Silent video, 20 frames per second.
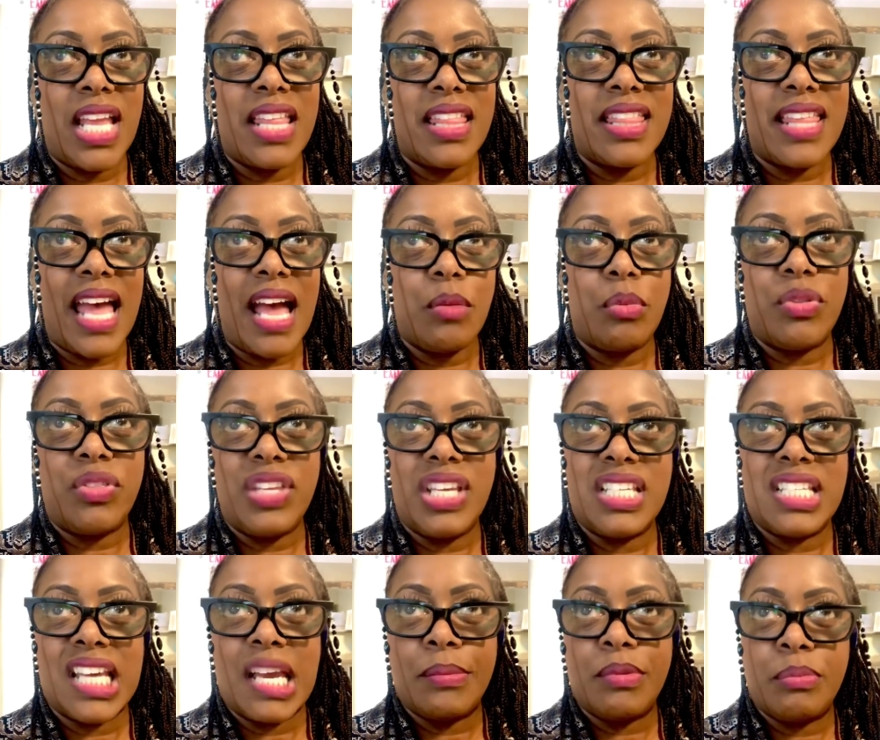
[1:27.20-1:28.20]
that with these
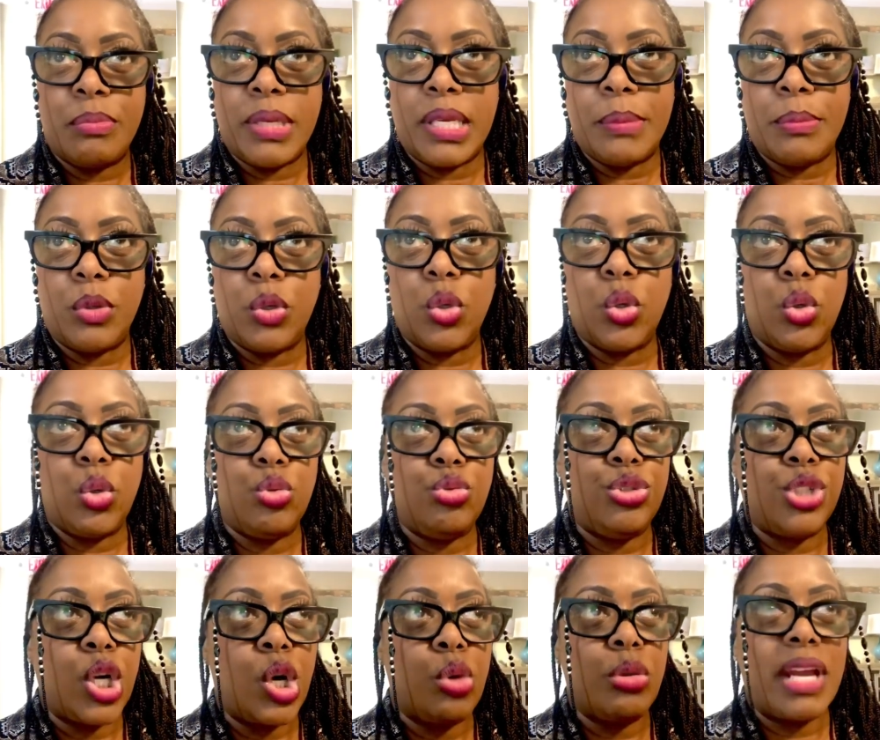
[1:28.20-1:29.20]
type of people who
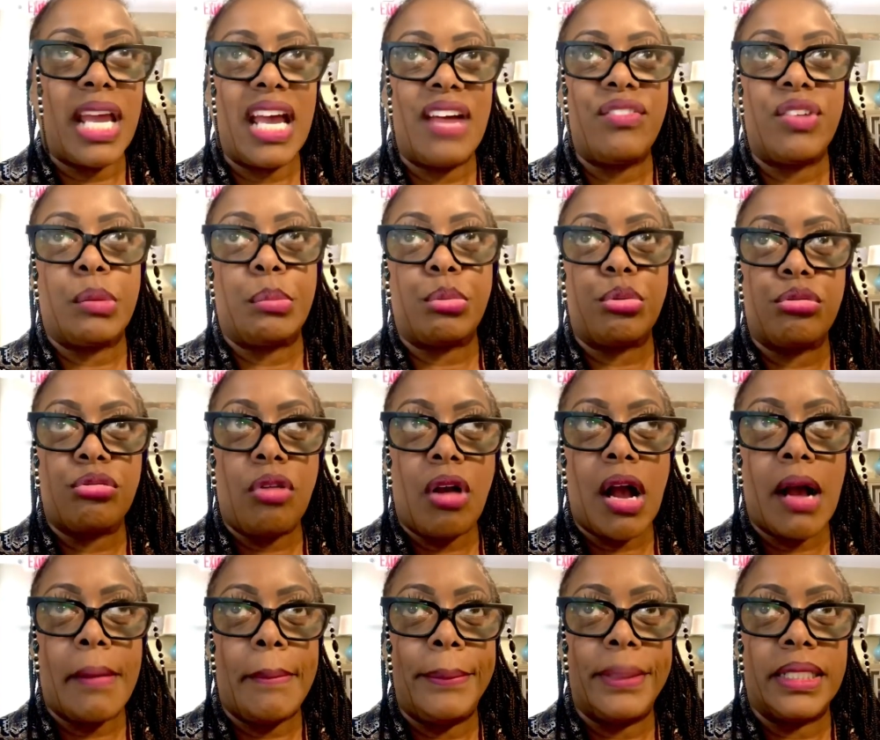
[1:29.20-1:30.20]
don't have a
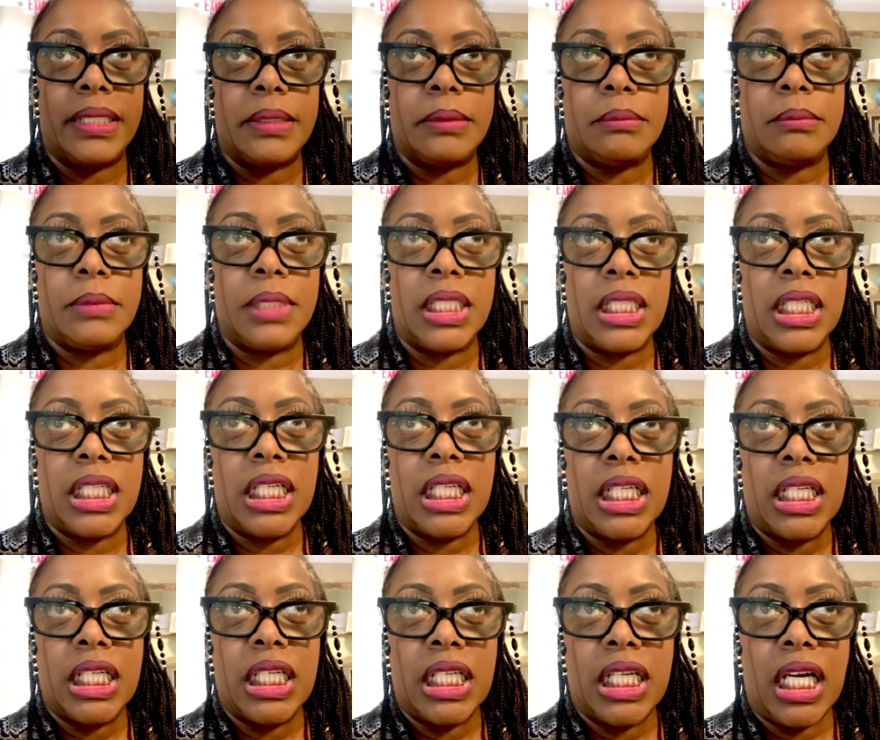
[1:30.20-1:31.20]
problem
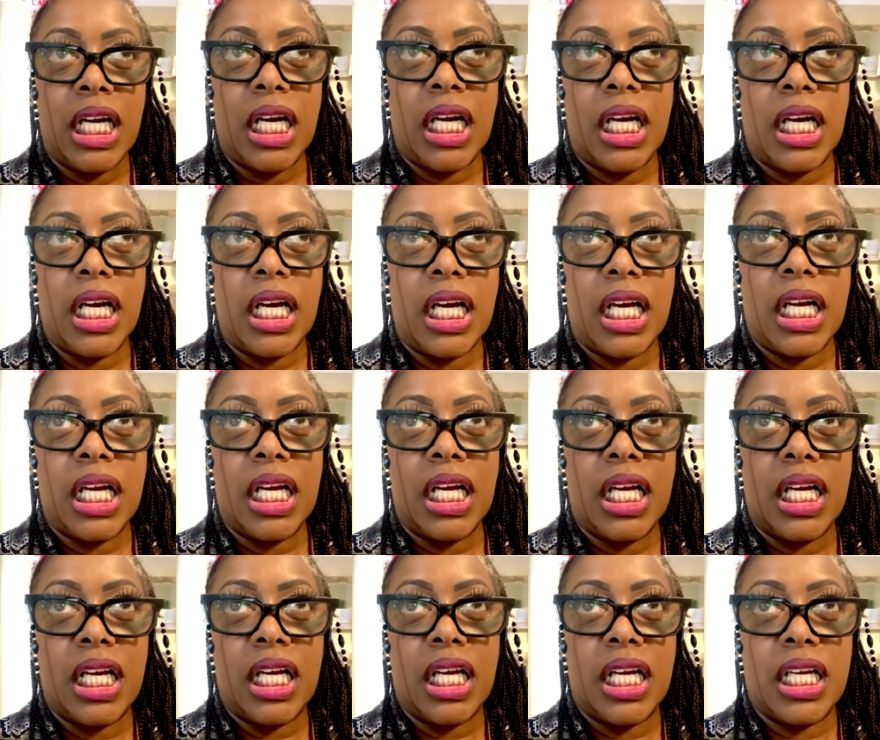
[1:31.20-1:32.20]
uh,
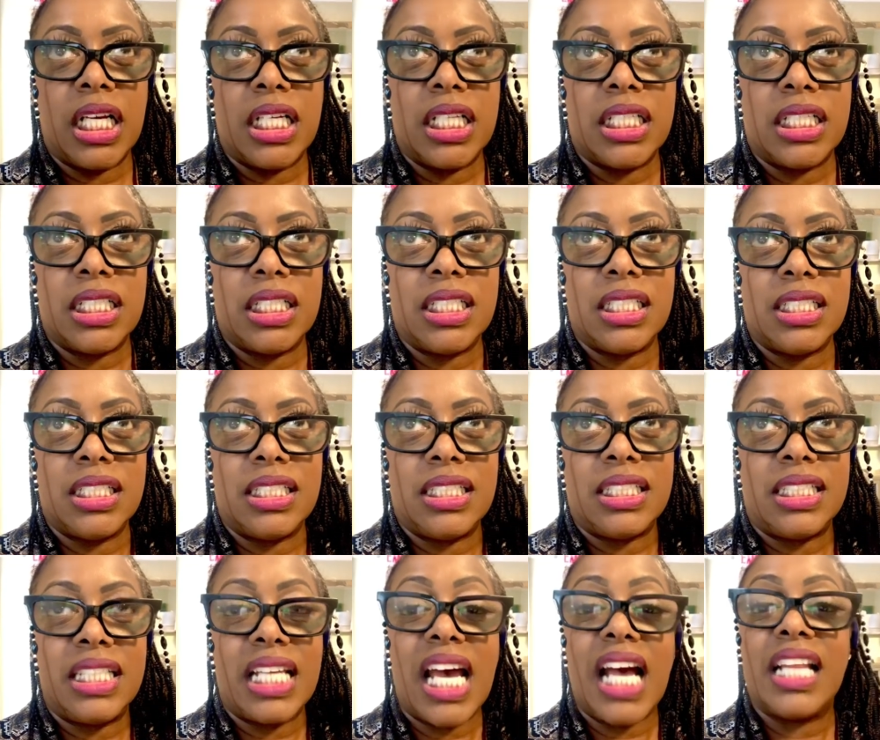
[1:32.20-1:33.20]
uh,
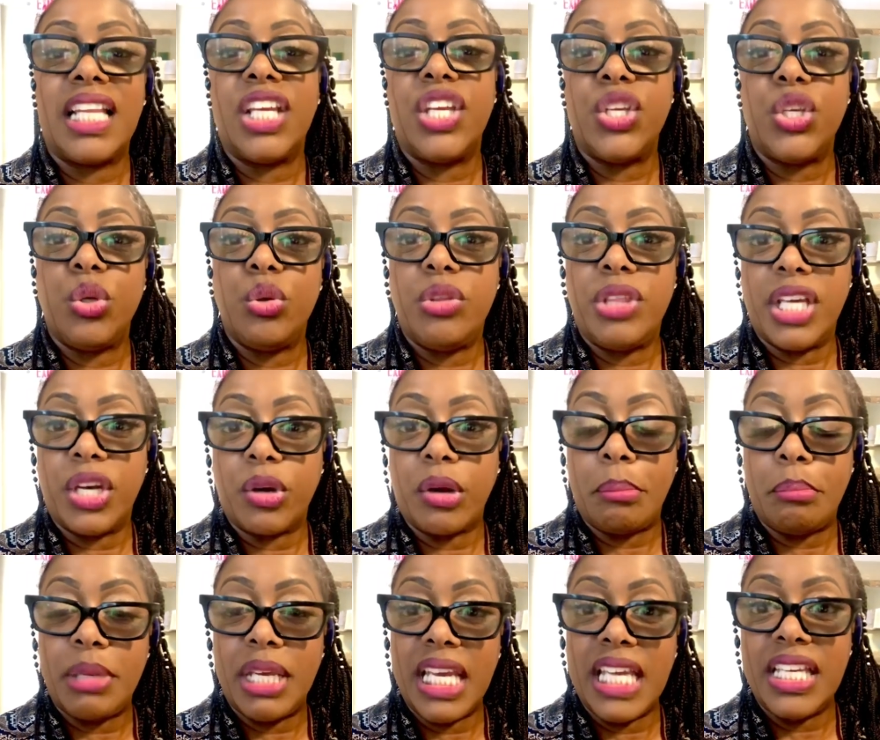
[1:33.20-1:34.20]
telling you their
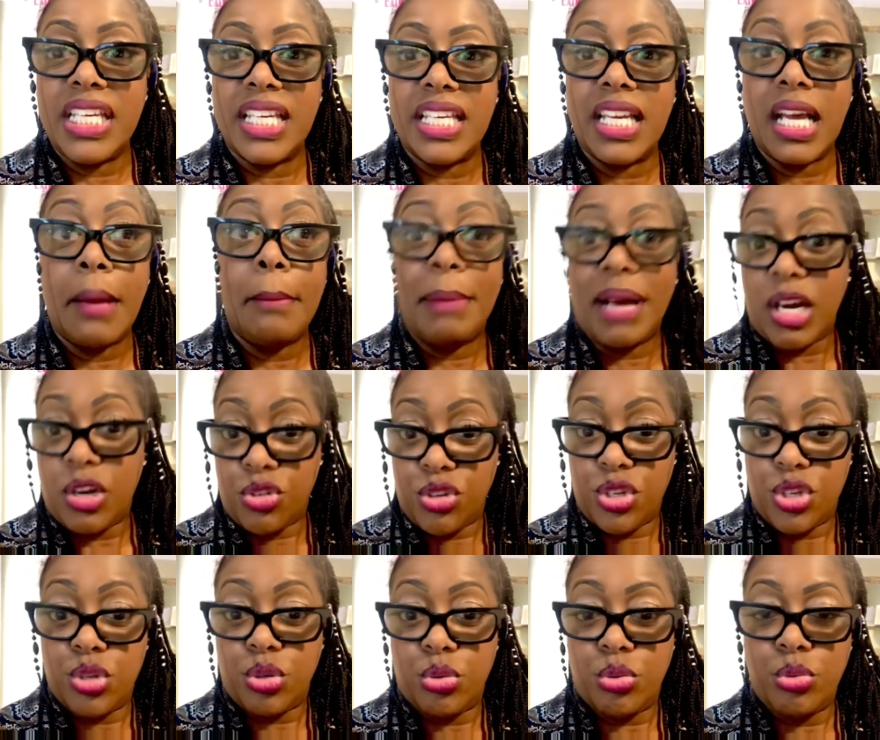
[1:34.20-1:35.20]
opinion about
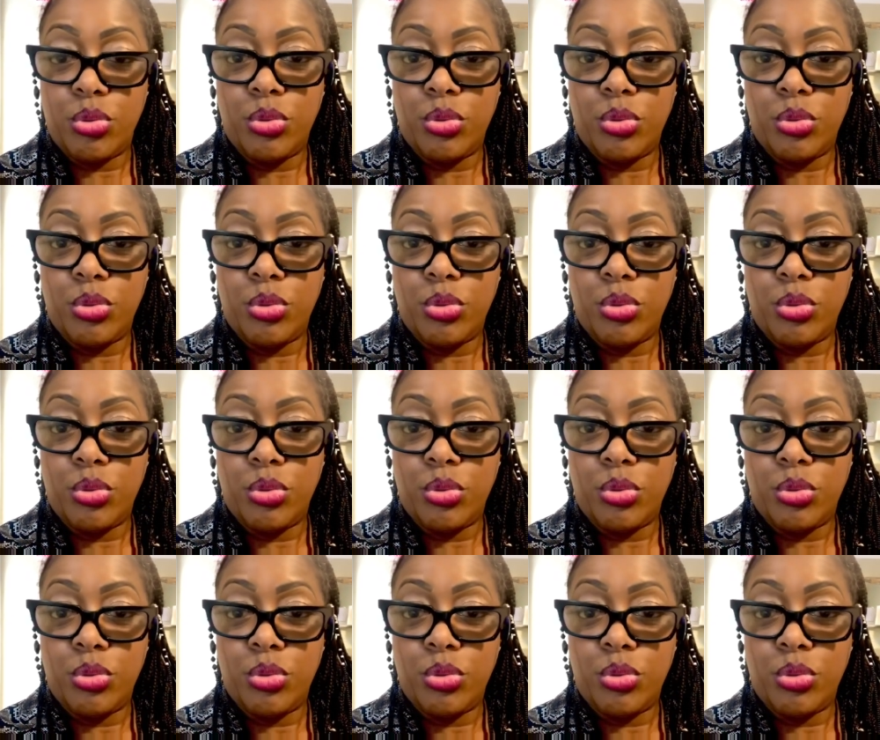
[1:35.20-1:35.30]
you,